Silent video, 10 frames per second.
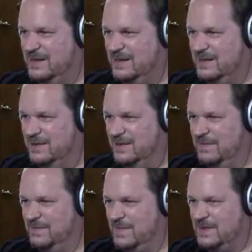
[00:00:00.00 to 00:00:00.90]
Okay.
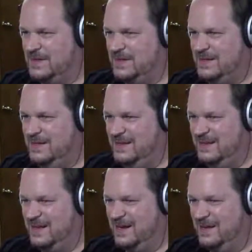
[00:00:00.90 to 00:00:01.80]

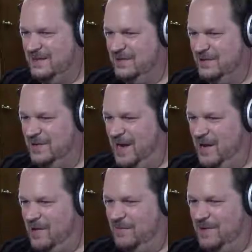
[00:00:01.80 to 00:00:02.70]
I don't know
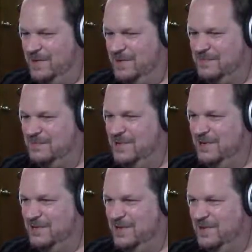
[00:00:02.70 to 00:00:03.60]
how I wound up way
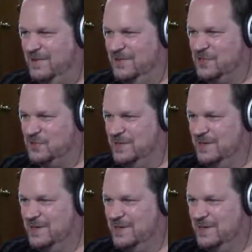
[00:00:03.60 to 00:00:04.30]
over there on the screen.